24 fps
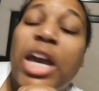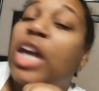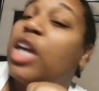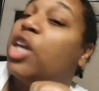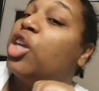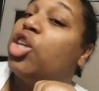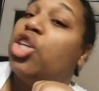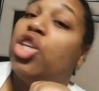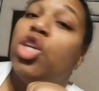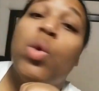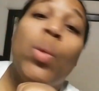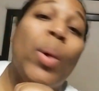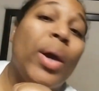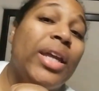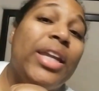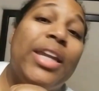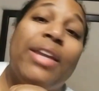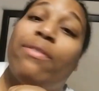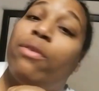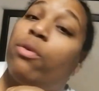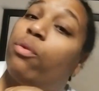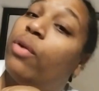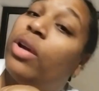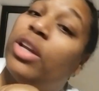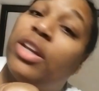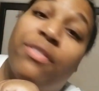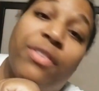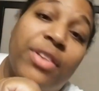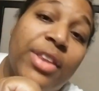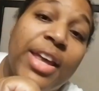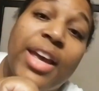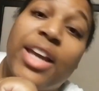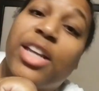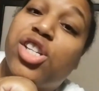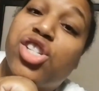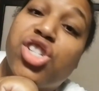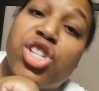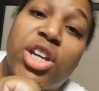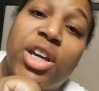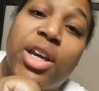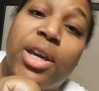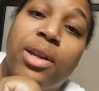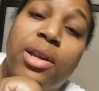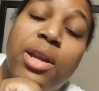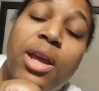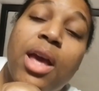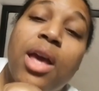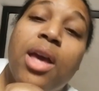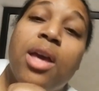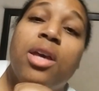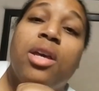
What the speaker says: And you ain't even ready for that shit.